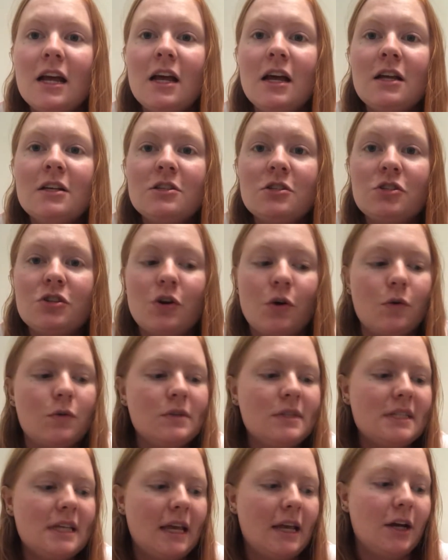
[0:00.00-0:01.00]

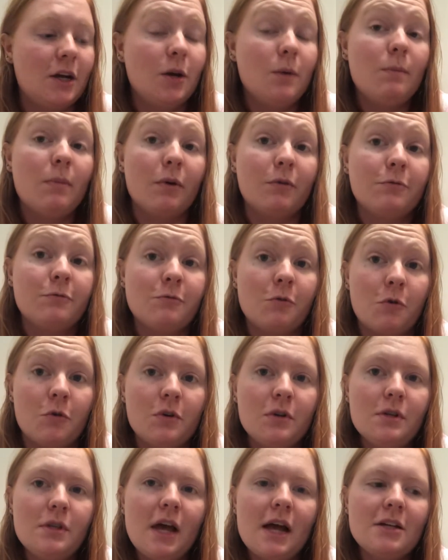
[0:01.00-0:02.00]
stones here
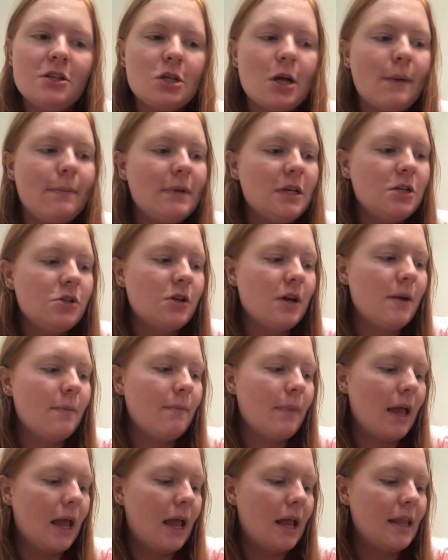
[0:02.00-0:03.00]
before that shopping
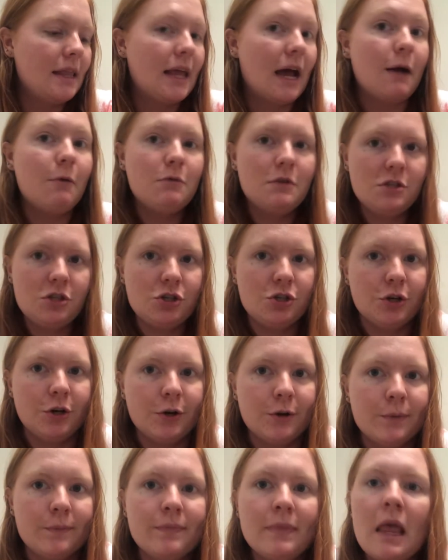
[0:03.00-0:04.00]
trip, and that was
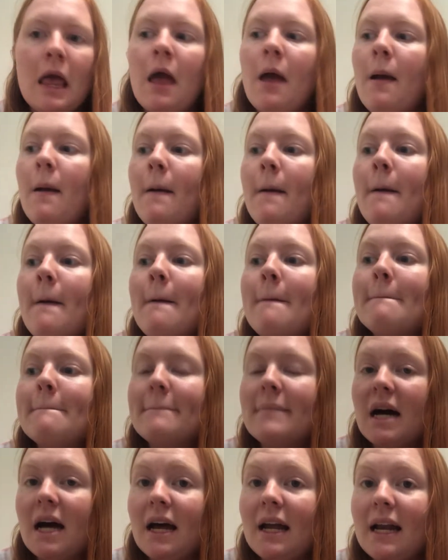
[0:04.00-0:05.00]
true.
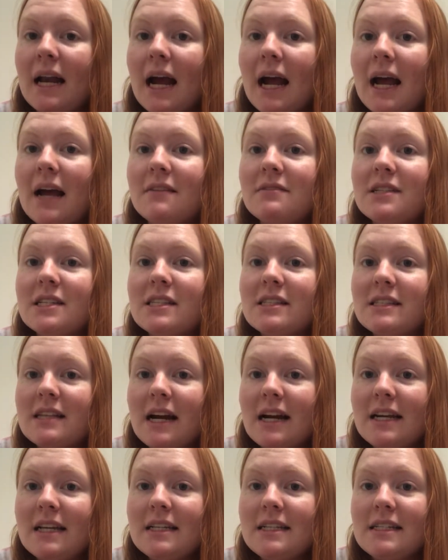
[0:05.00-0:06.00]
But I have
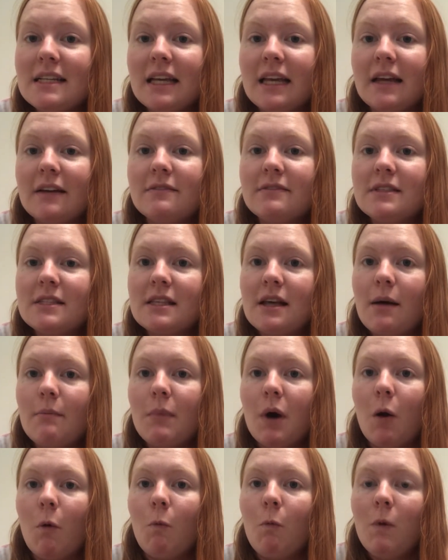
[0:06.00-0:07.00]
decided to give
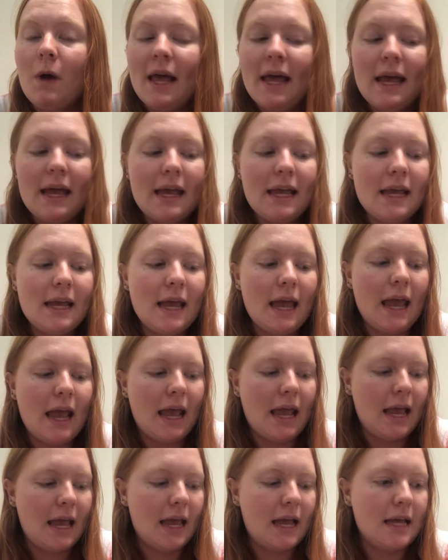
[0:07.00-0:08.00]
some away,
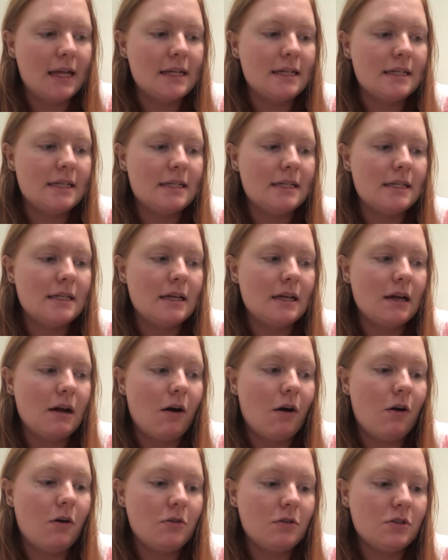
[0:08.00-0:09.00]
and
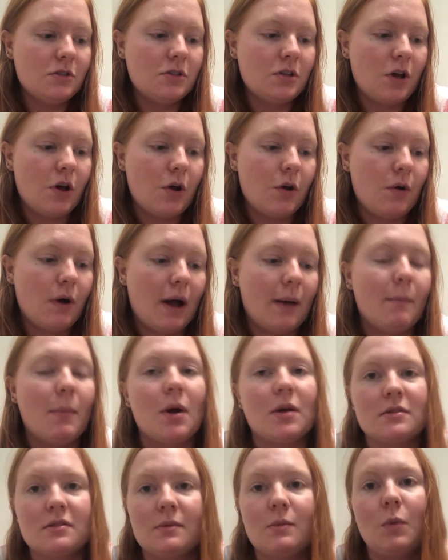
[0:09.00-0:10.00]
also I
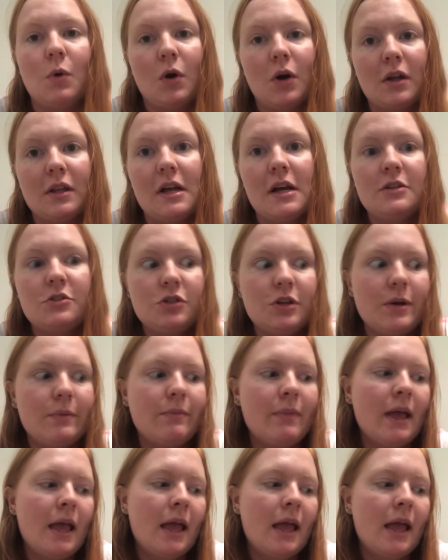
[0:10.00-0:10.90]
bought some more on that trip,